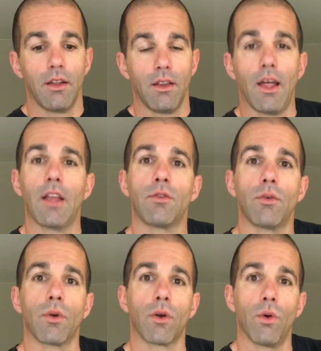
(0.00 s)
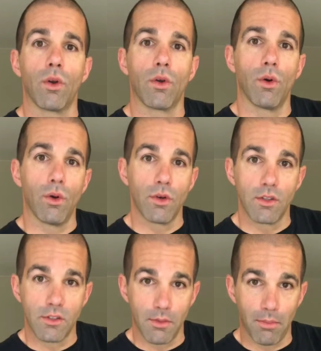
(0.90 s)
that's what we're quote unquote
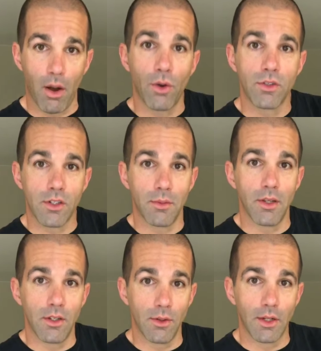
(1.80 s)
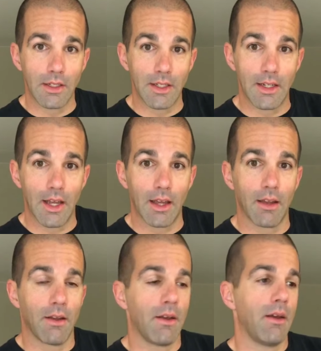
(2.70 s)
supposed to be doing
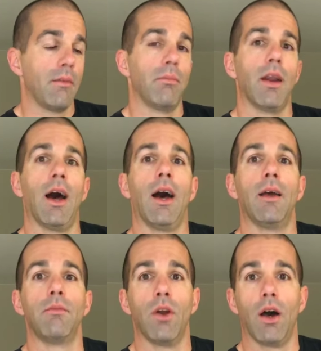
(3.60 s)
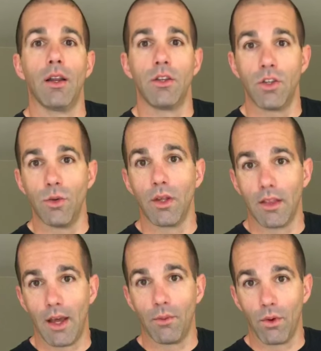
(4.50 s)
today, but I'm not doing
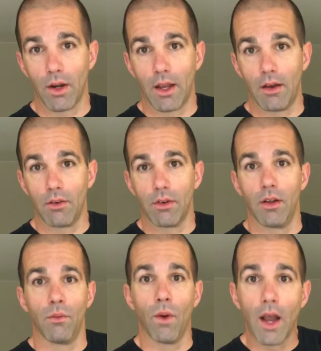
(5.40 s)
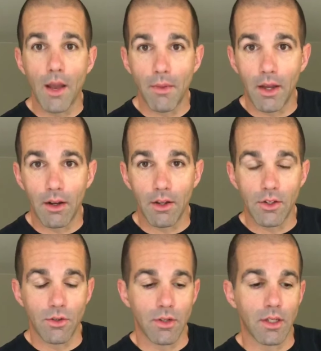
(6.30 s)
that workout. And why am I not
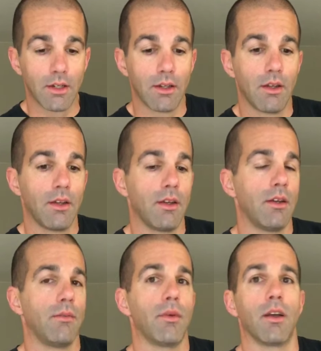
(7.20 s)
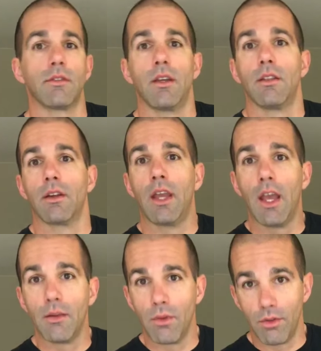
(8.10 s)
doing it? Because I either
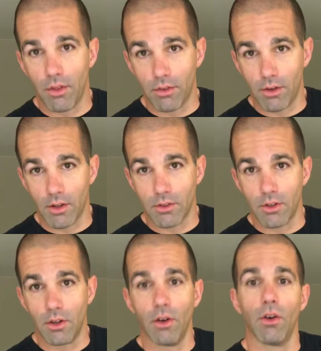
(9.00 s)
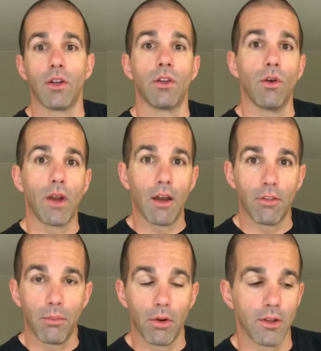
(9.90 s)
can't move the thruster or I don't have
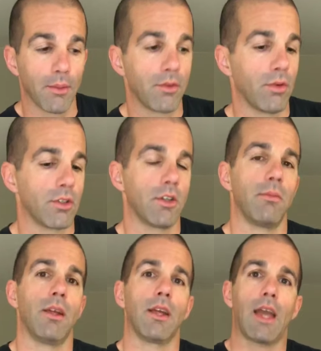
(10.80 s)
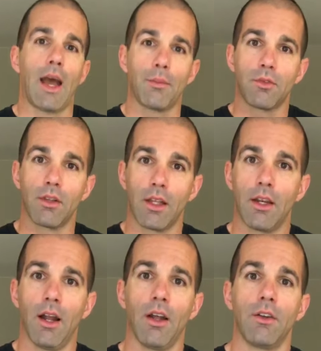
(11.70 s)
the pull-ups, which could be
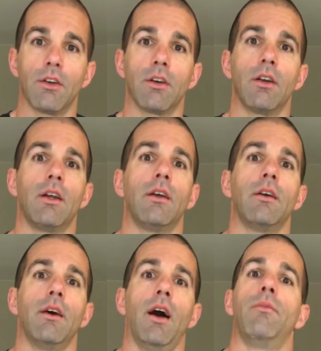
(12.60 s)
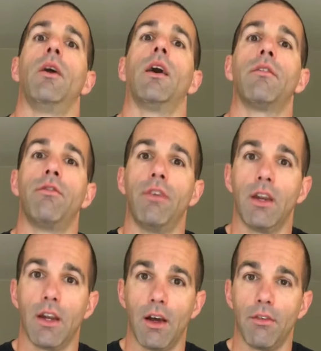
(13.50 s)
encapsulated under, I'm not fit
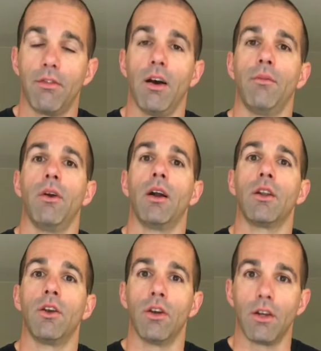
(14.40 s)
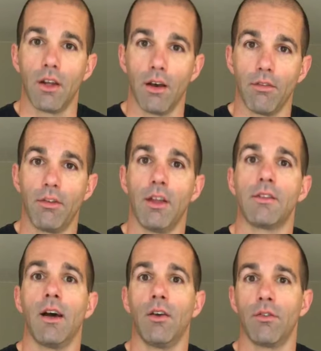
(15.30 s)
enough, I'm not good enough,
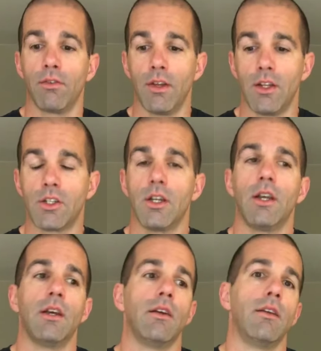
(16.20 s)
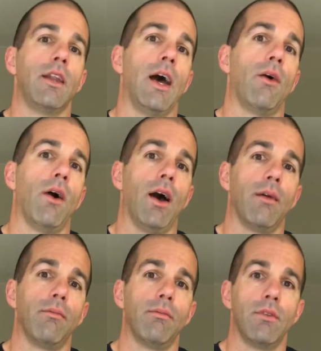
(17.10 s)
it's out of reach. Now
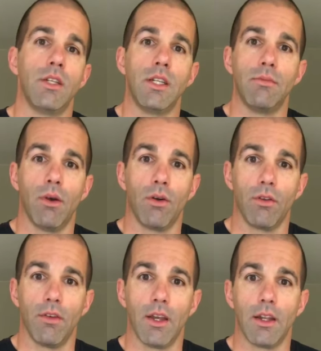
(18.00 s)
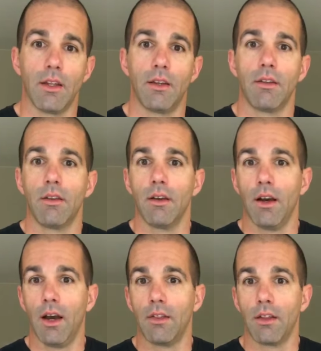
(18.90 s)
I'm demotivated,
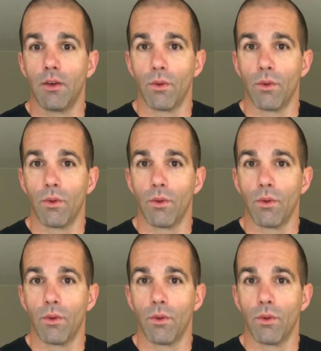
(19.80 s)
I think